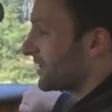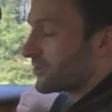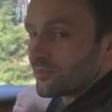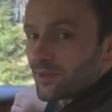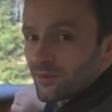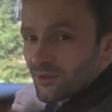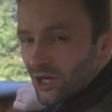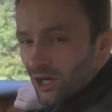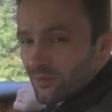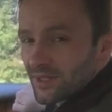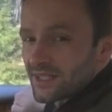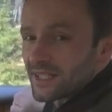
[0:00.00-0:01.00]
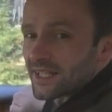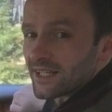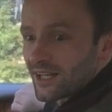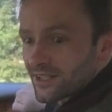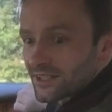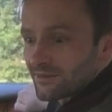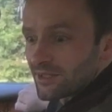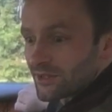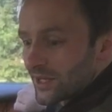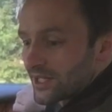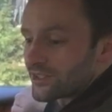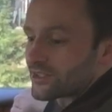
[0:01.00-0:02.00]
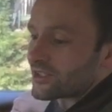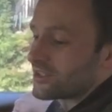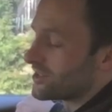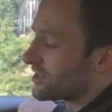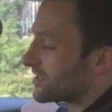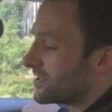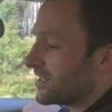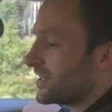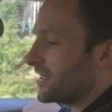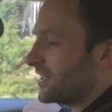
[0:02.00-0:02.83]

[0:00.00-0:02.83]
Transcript: I've got people commenting and asking me questions, and